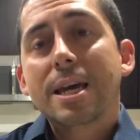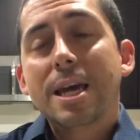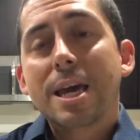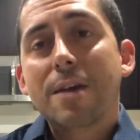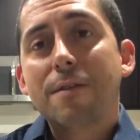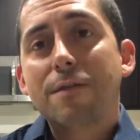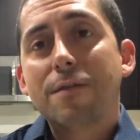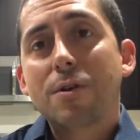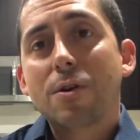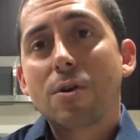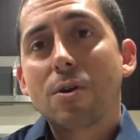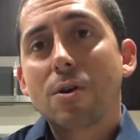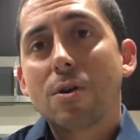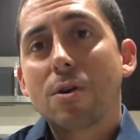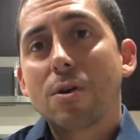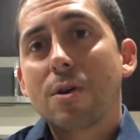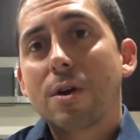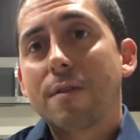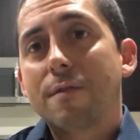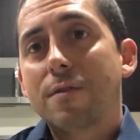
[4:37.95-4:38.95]
If
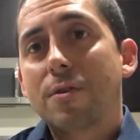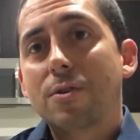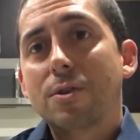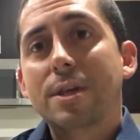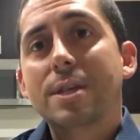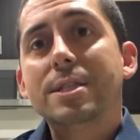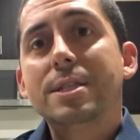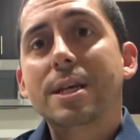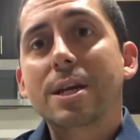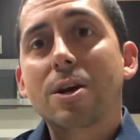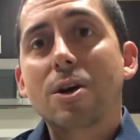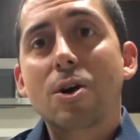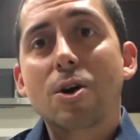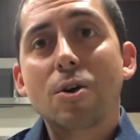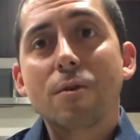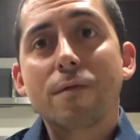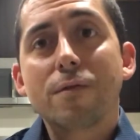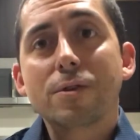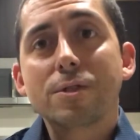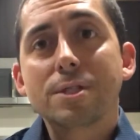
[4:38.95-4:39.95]
you're listing a
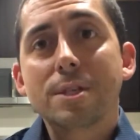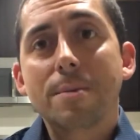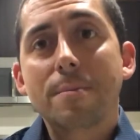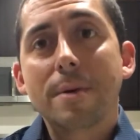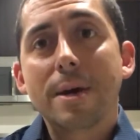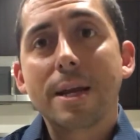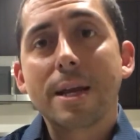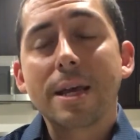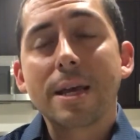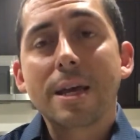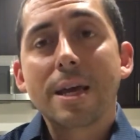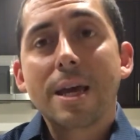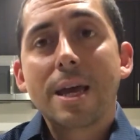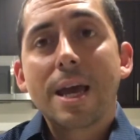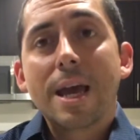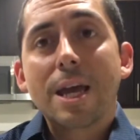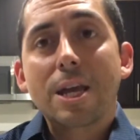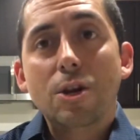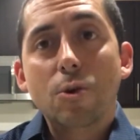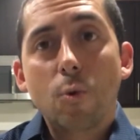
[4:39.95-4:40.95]
home for somebody
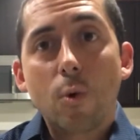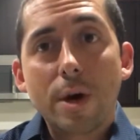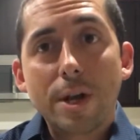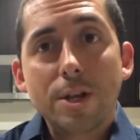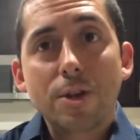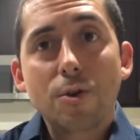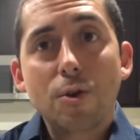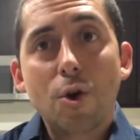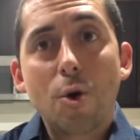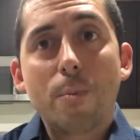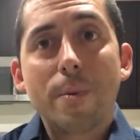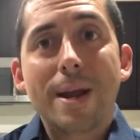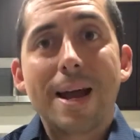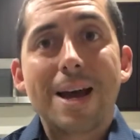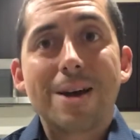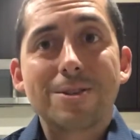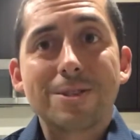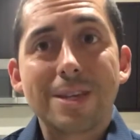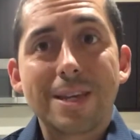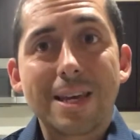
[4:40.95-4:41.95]
and you want to do an open
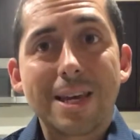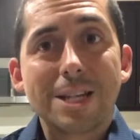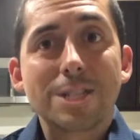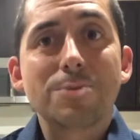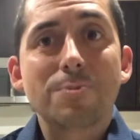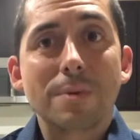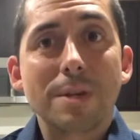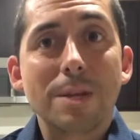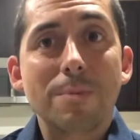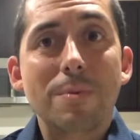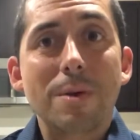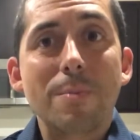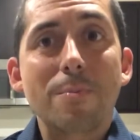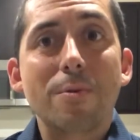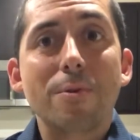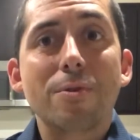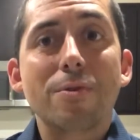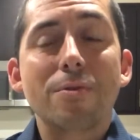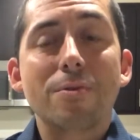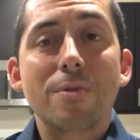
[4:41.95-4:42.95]
house and get as many
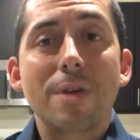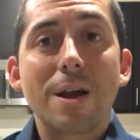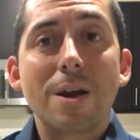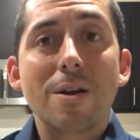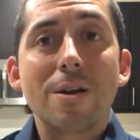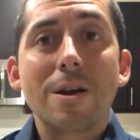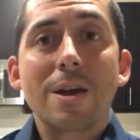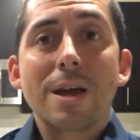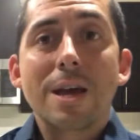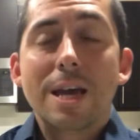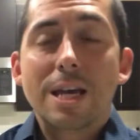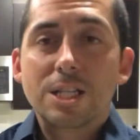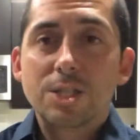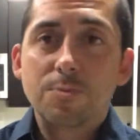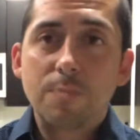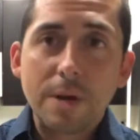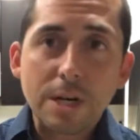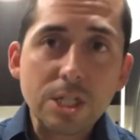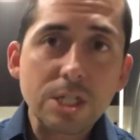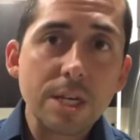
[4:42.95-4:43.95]
people there,
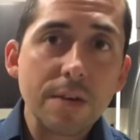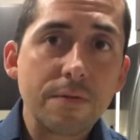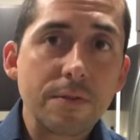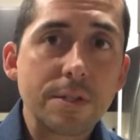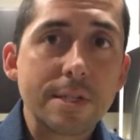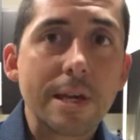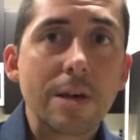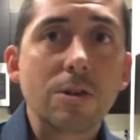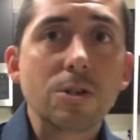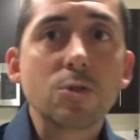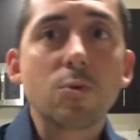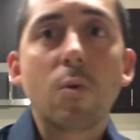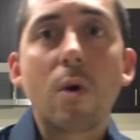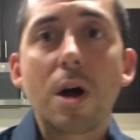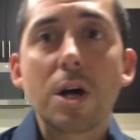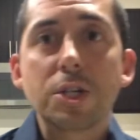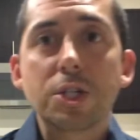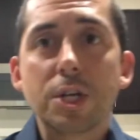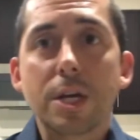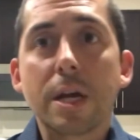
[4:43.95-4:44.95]
especially if the seller's
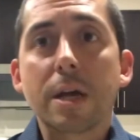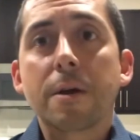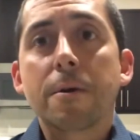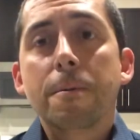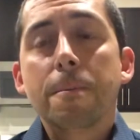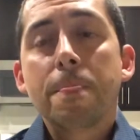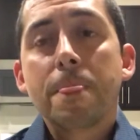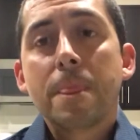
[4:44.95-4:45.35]
watching,